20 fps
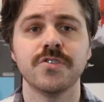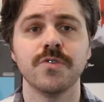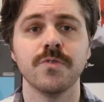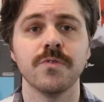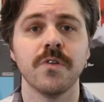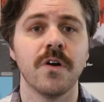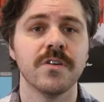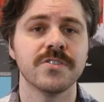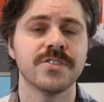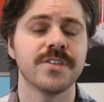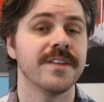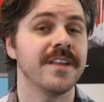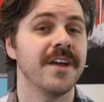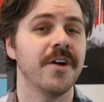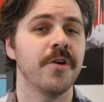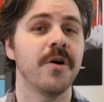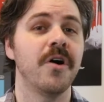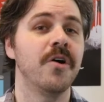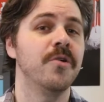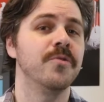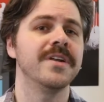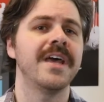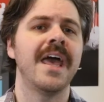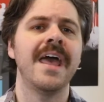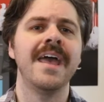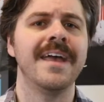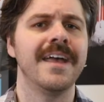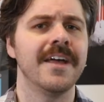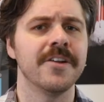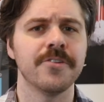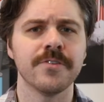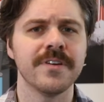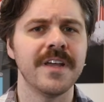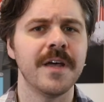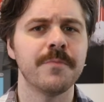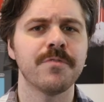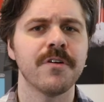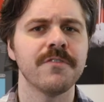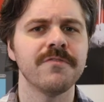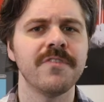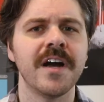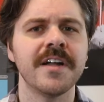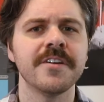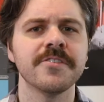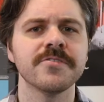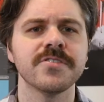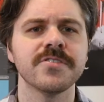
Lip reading: to launch their own internet provider